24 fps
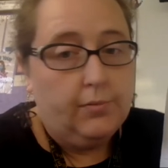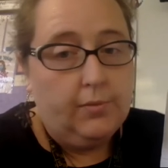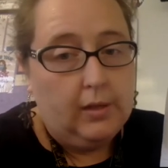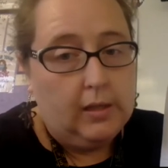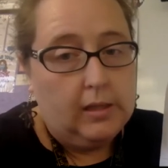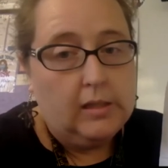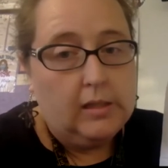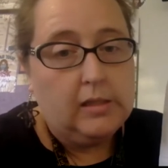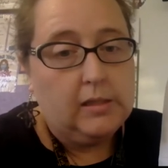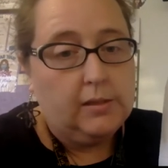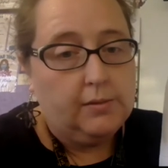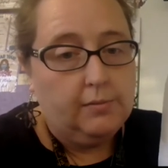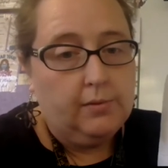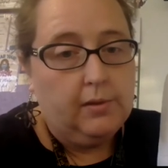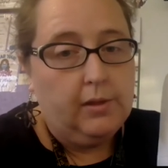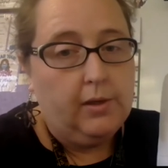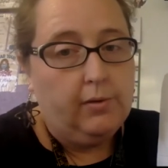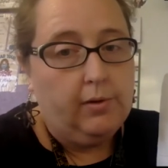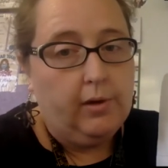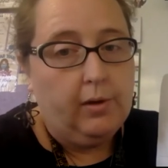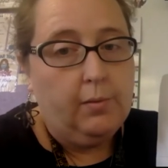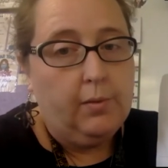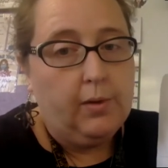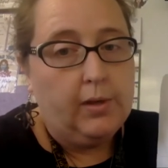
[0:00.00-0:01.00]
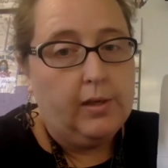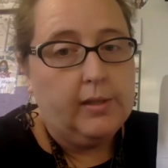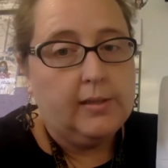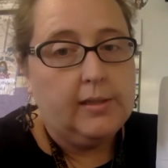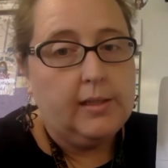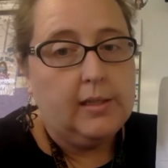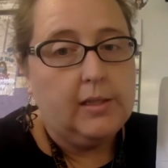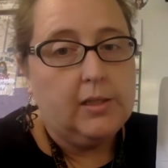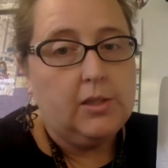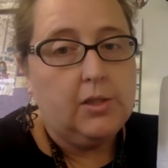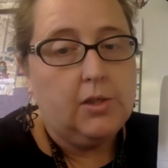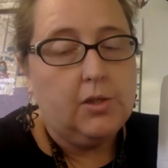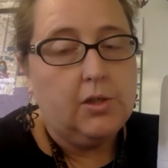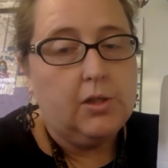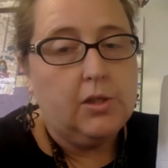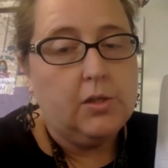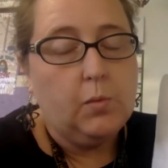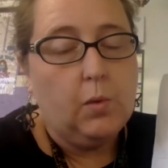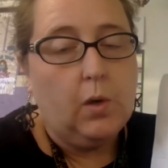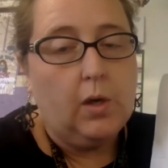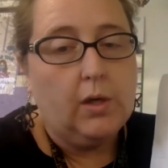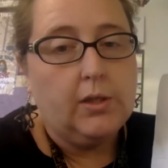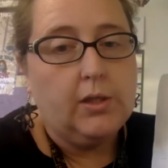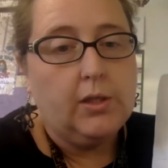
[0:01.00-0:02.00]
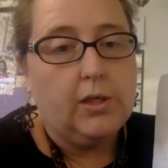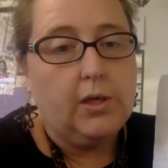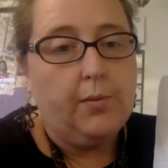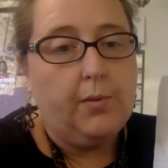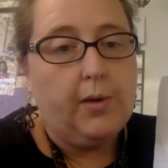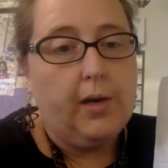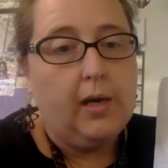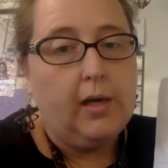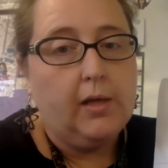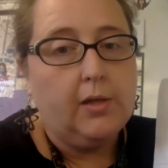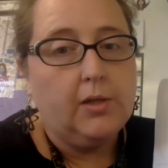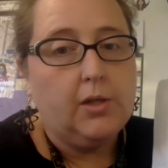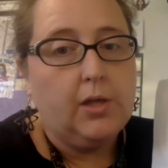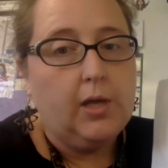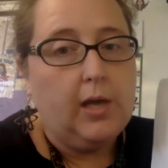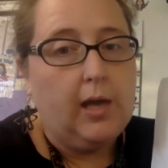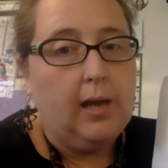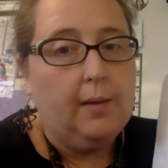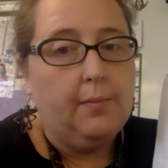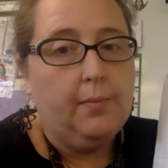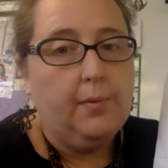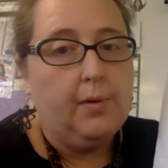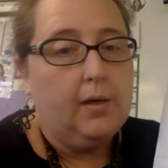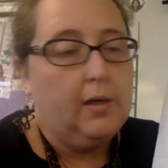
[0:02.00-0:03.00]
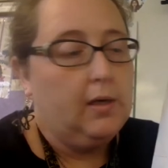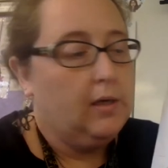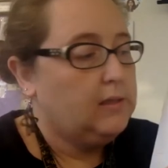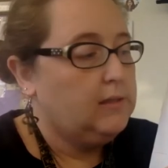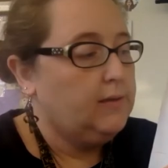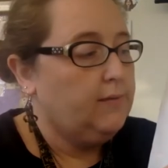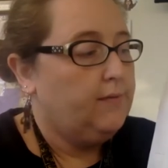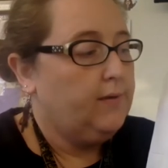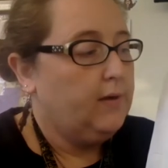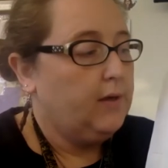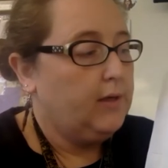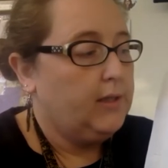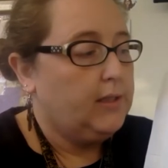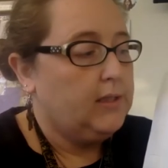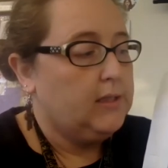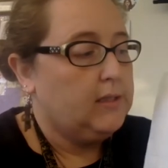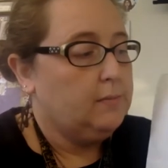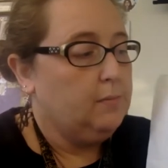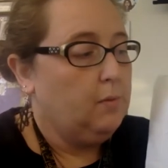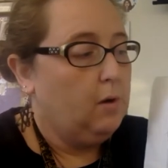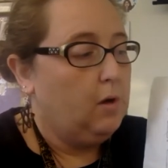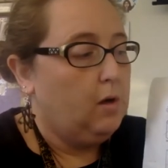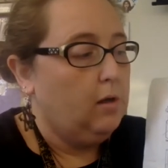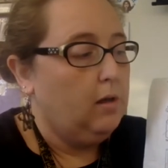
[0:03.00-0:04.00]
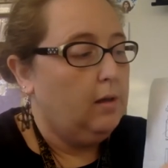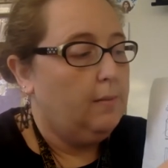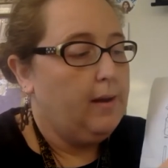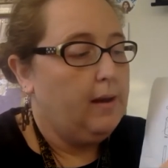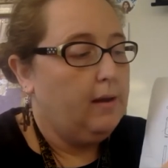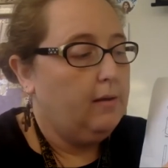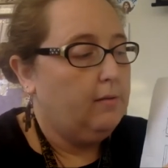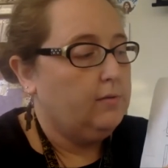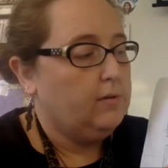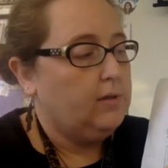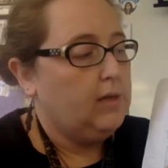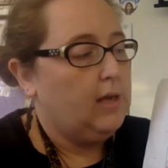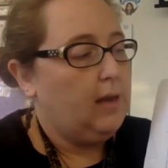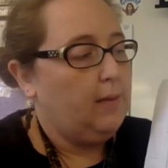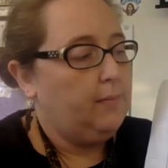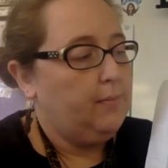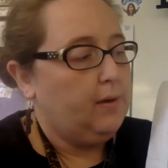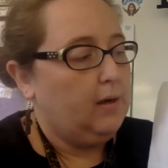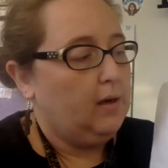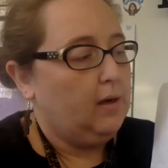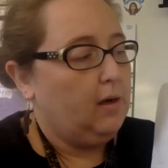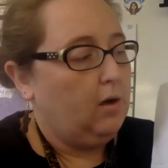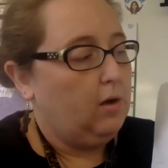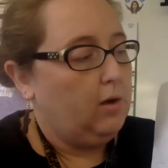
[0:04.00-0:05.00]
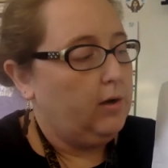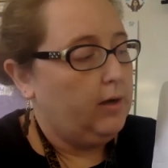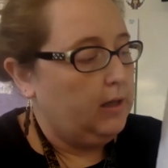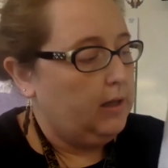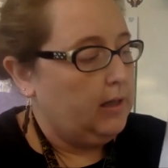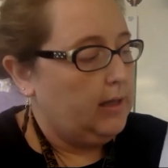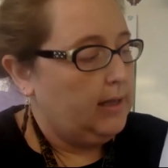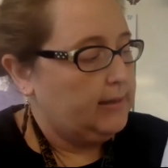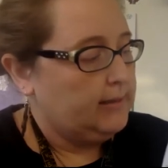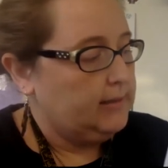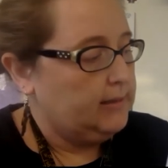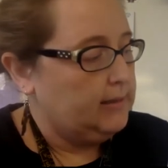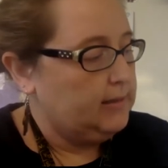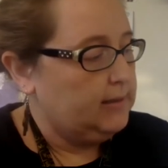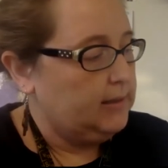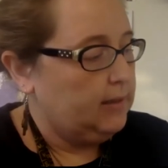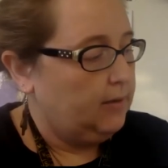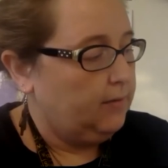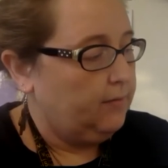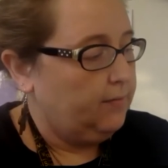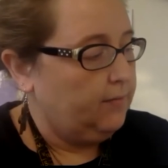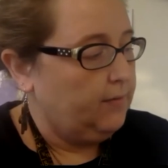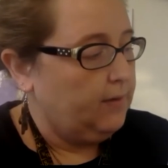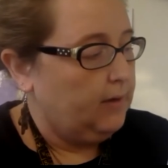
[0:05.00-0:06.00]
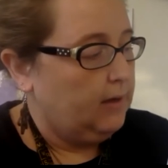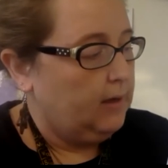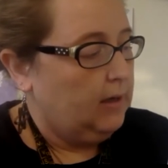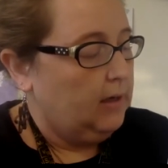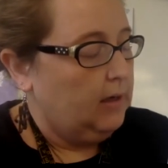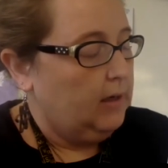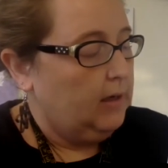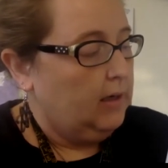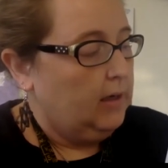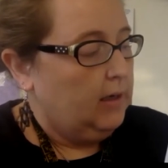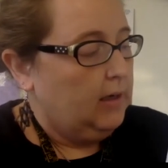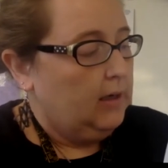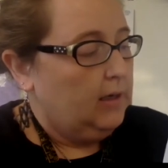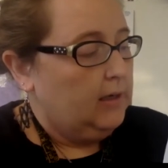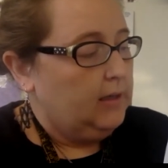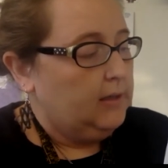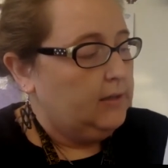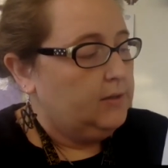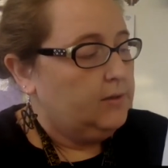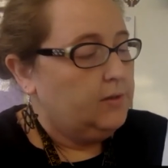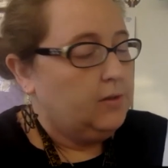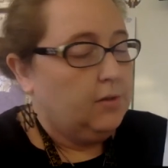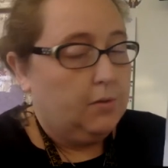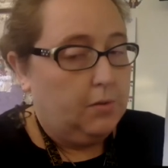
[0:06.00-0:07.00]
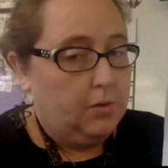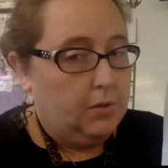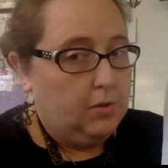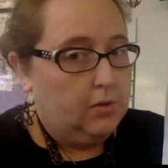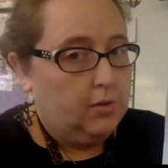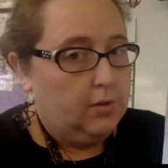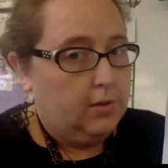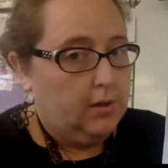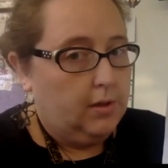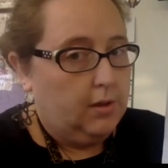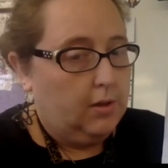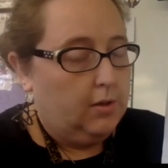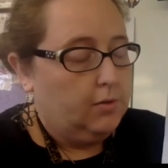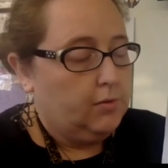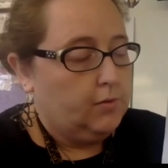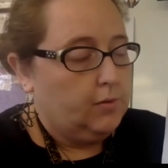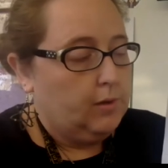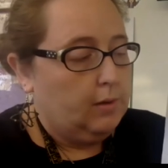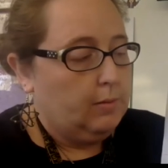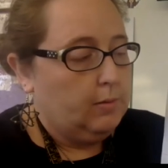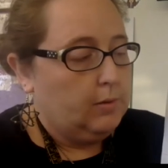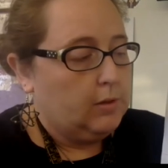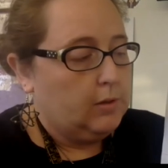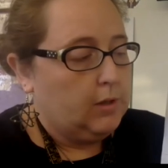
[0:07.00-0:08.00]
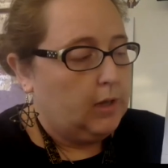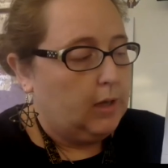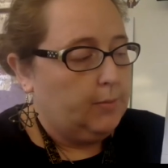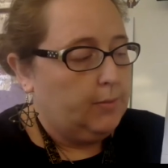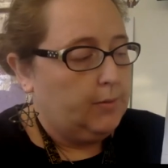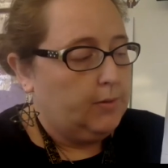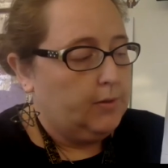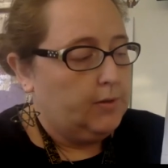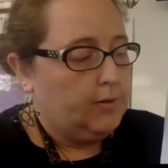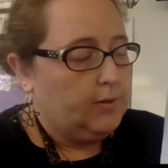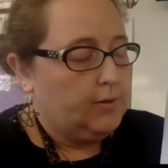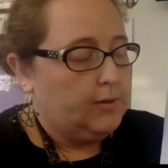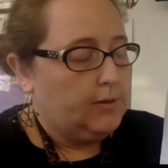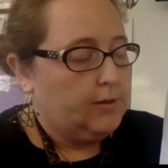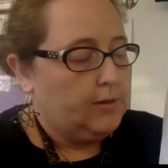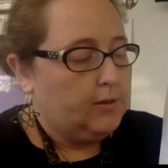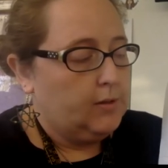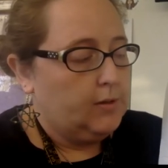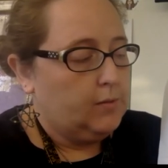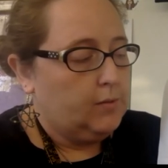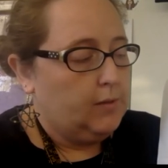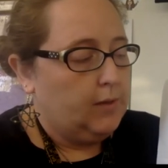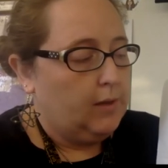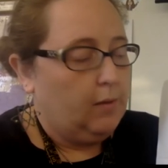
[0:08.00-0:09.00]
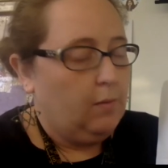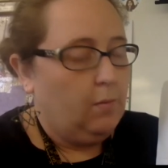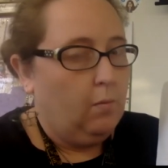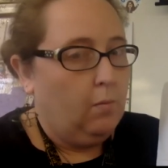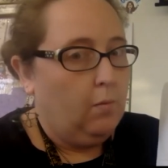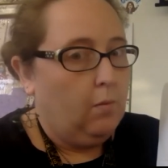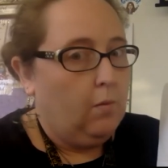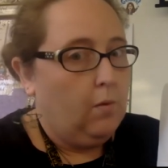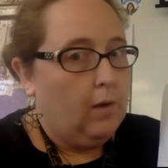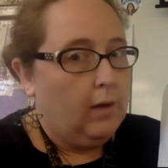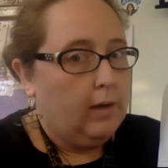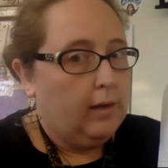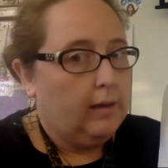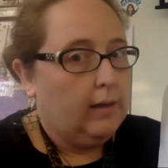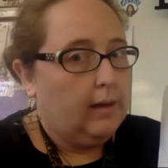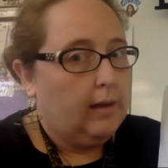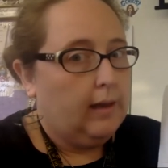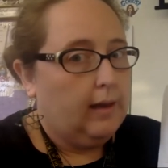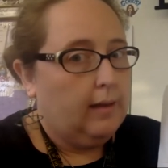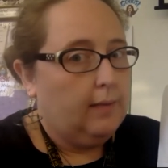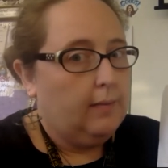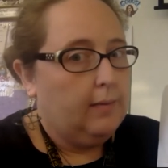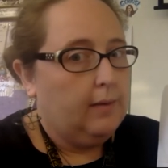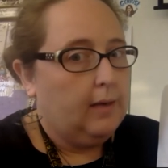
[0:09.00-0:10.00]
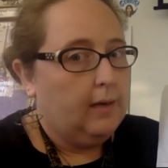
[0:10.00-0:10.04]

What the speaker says: it's literally what it says. You're just watching a reaction happen. It's a very small amount happening on a glass itself. Don't usually use rubber stoppers. There's like one lab in